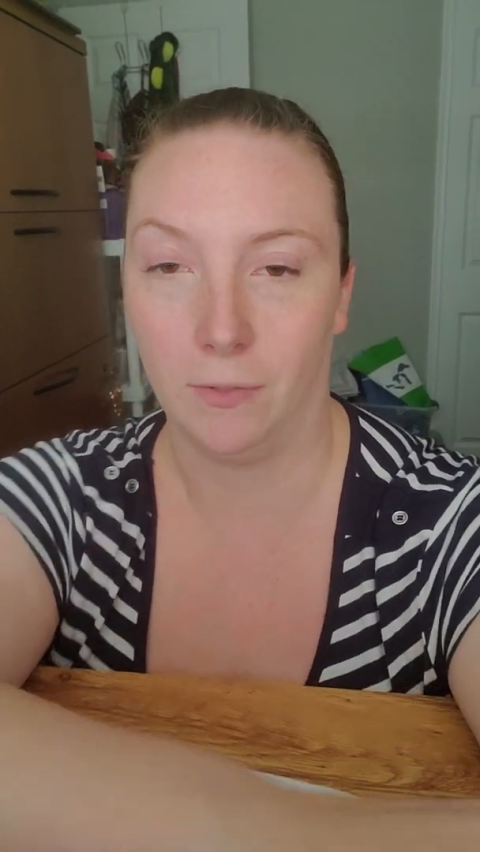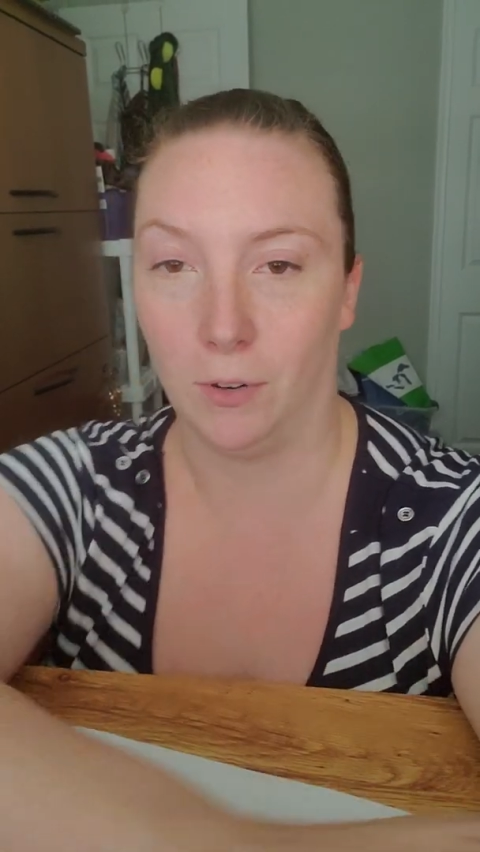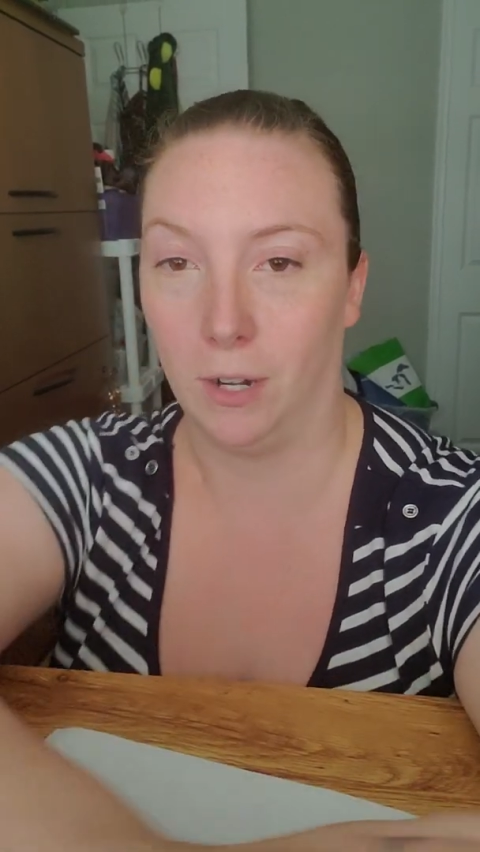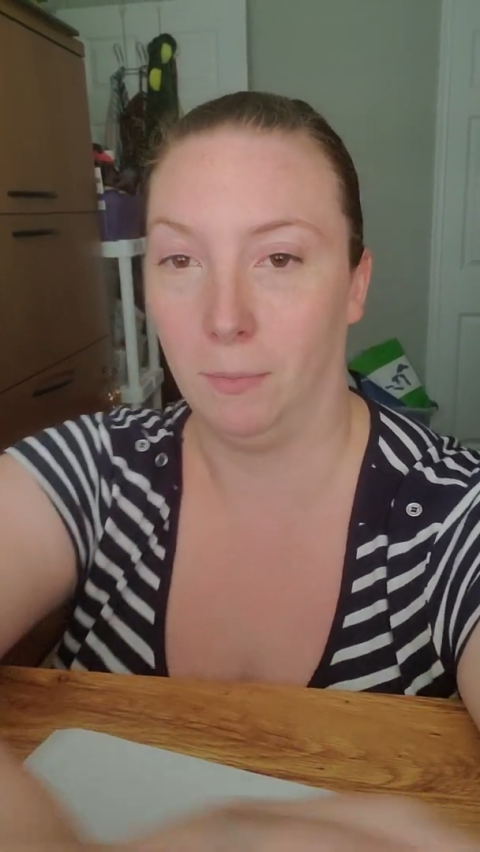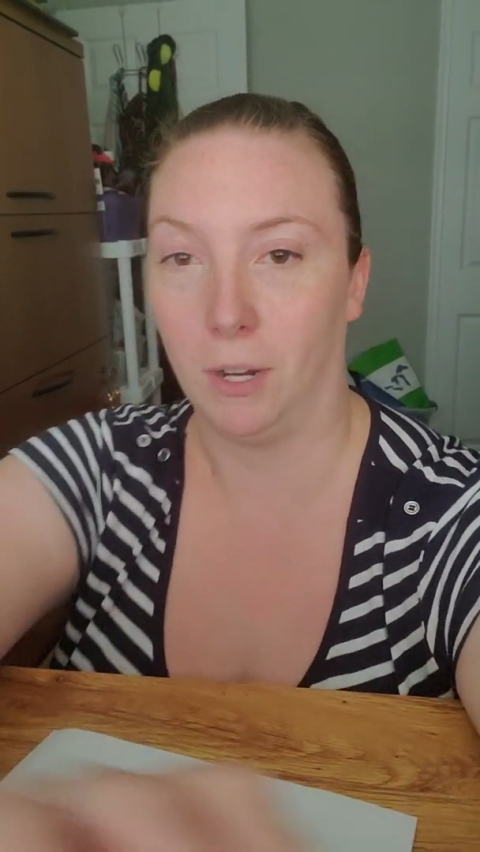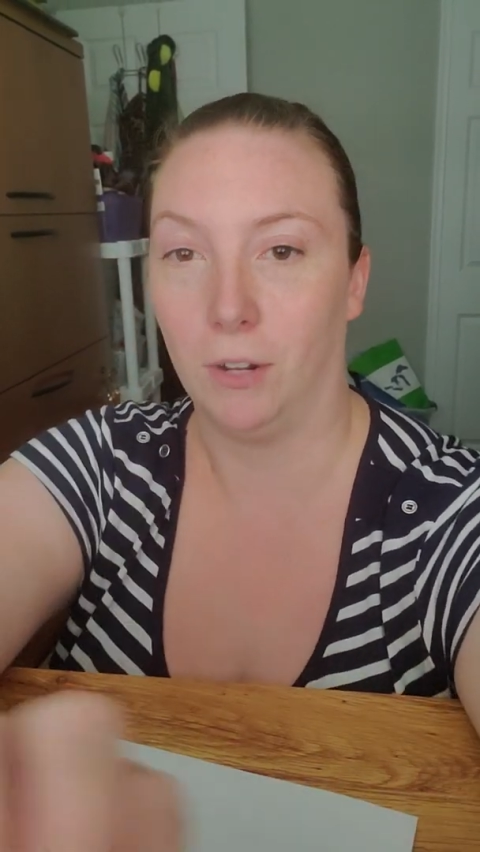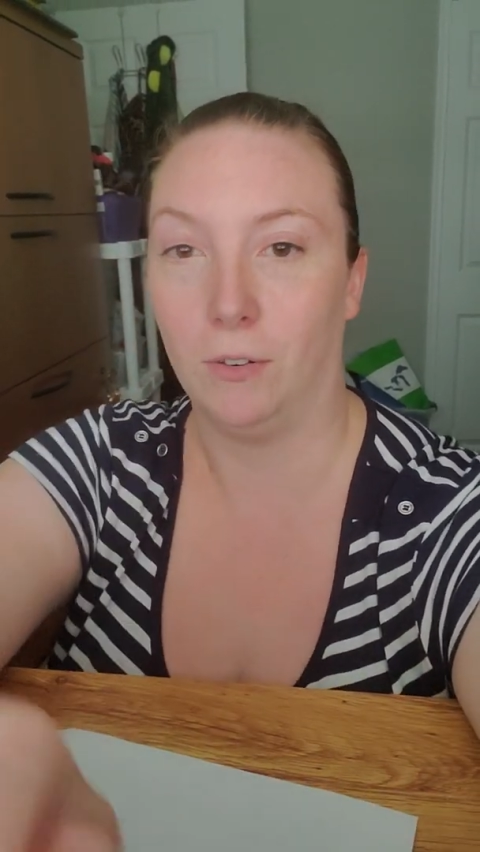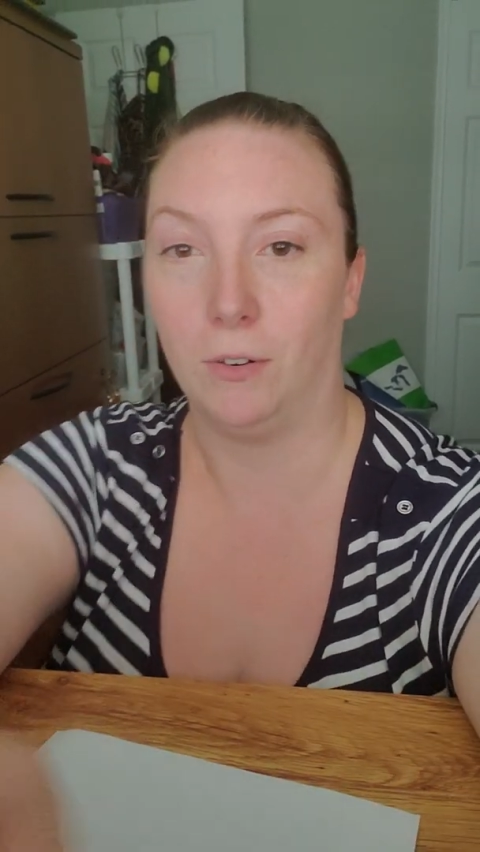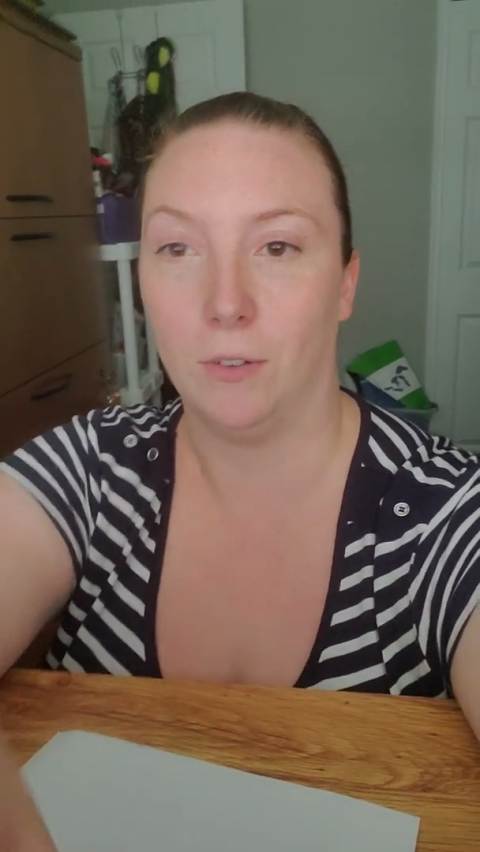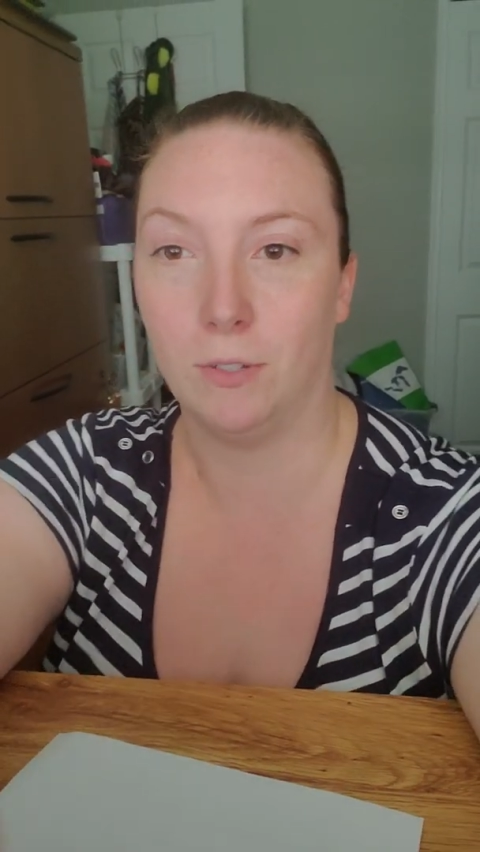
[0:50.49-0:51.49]
for anybody
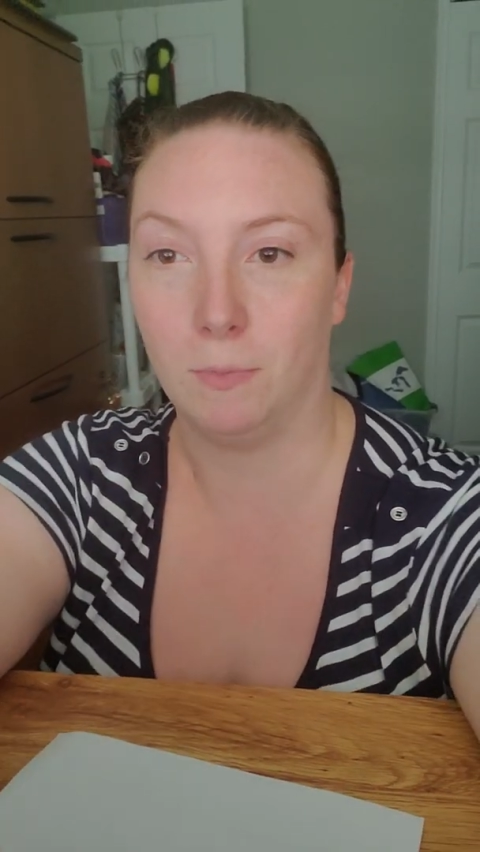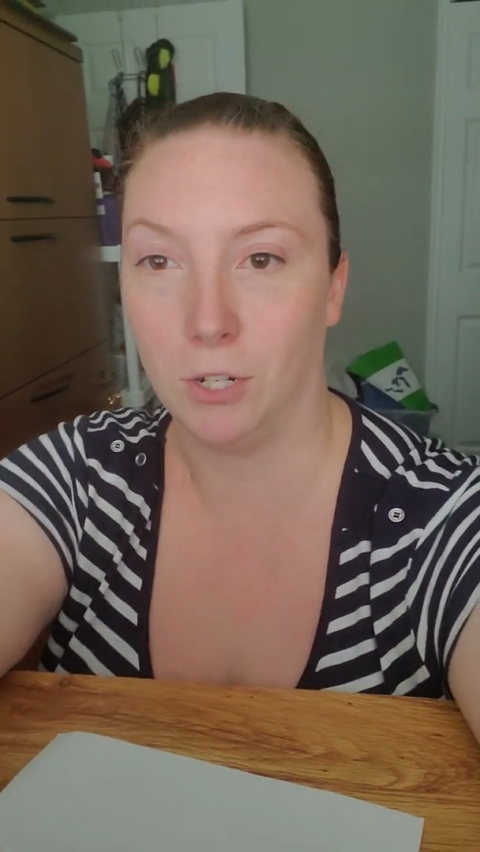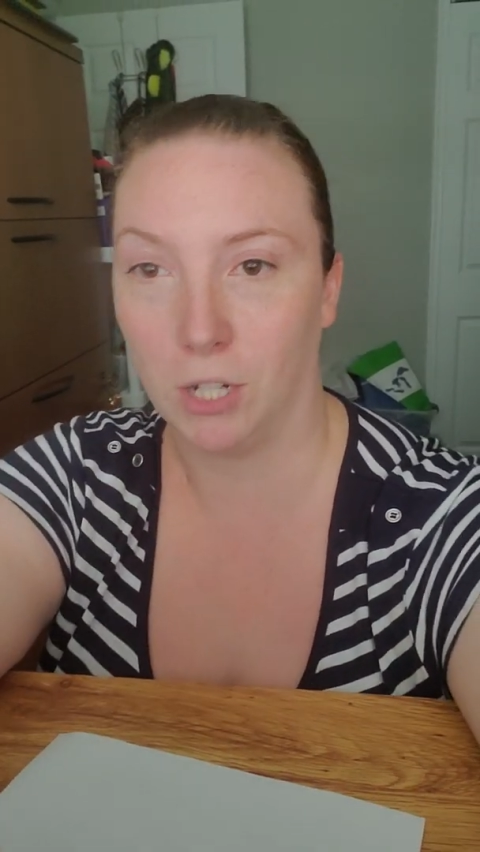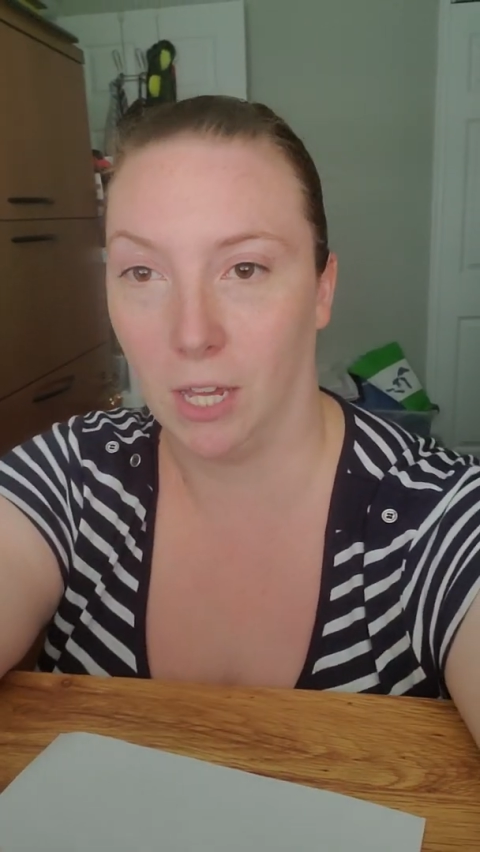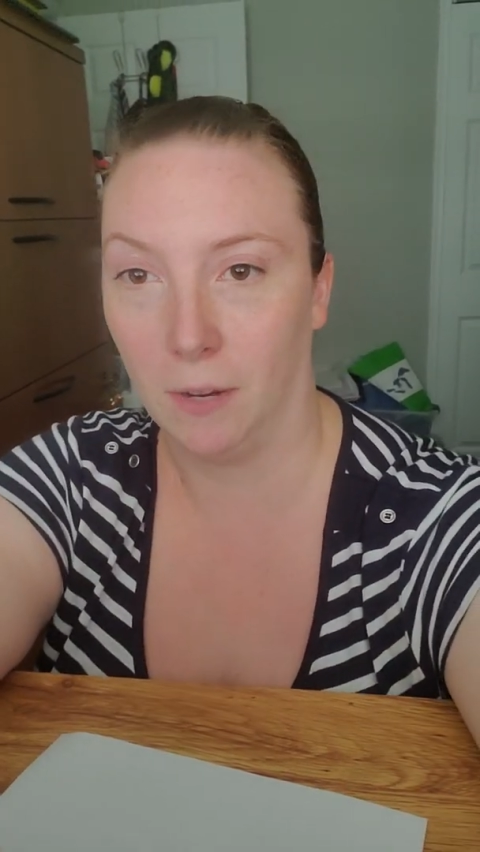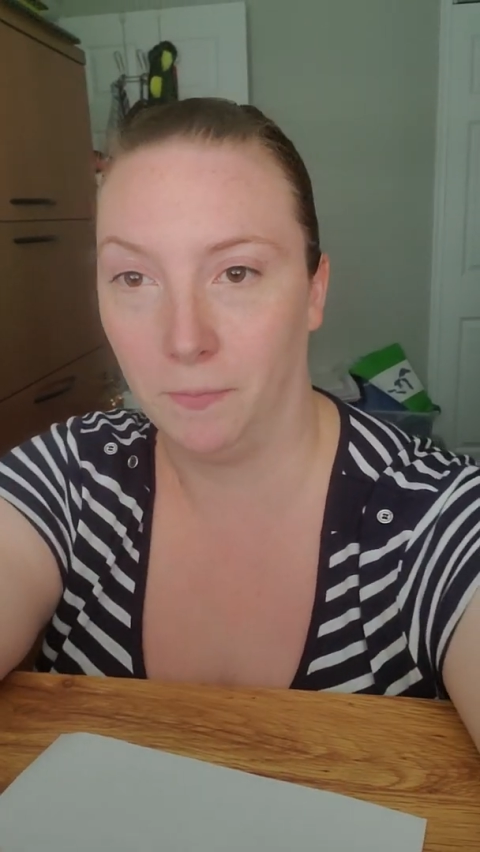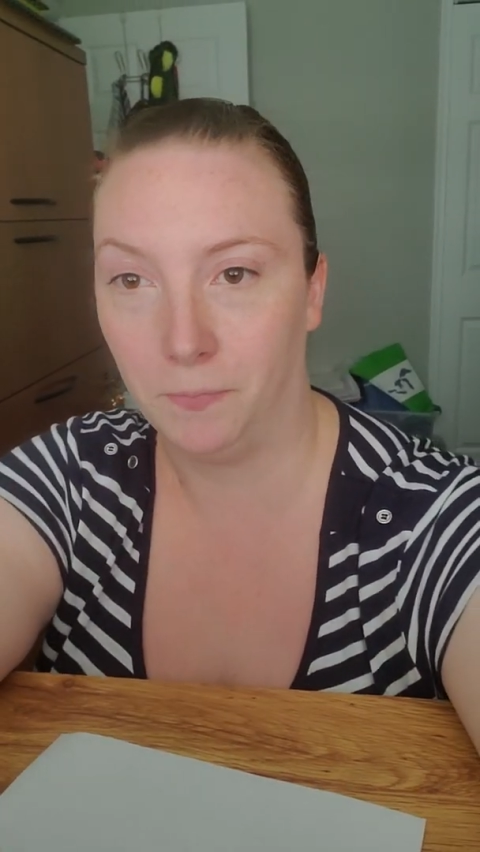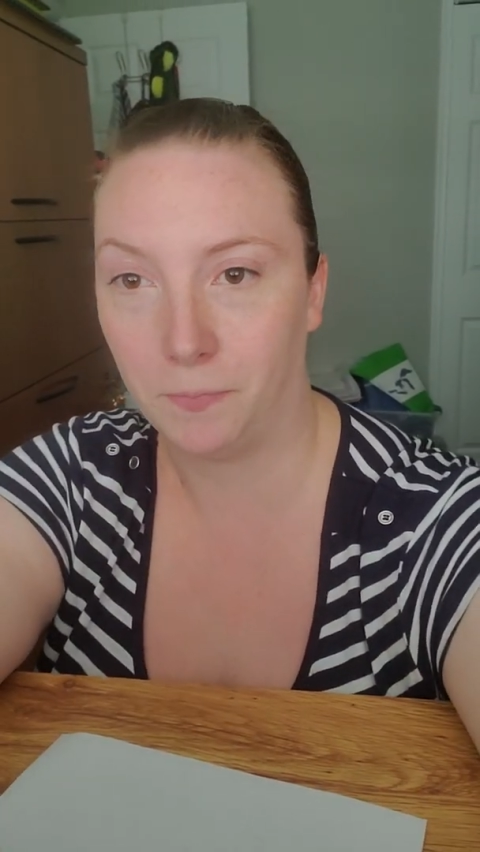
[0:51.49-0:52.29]
who knows Michigan.